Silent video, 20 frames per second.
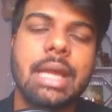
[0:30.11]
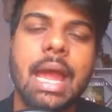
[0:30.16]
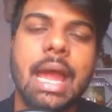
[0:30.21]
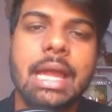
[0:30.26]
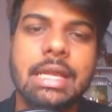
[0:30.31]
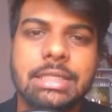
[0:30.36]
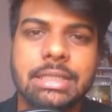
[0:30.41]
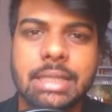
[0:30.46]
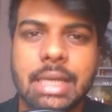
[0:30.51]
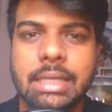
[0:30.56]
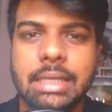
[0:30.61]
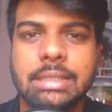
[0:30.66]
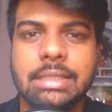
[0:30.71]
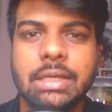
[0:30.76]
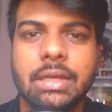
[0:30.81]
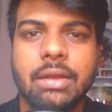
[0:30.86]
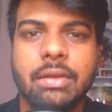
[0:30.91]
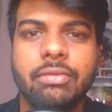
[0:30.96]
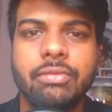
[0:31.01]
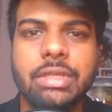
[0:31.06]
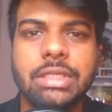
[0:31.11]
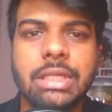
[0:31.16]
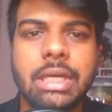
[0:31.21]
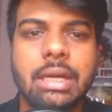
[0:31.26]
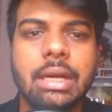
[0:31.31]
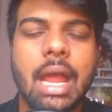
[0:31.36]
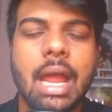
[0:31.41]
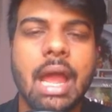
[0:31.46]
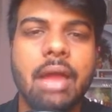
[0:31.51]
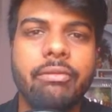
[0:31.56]
hashtags which
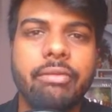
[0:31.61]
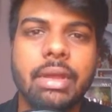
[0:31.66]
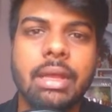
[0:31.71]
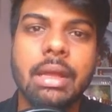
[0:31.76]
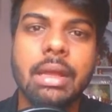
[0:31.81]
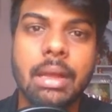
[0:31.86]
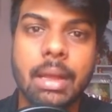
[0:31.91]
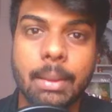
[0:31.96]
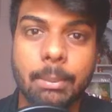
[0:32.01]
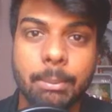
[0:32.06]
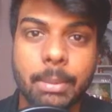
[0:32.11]
are having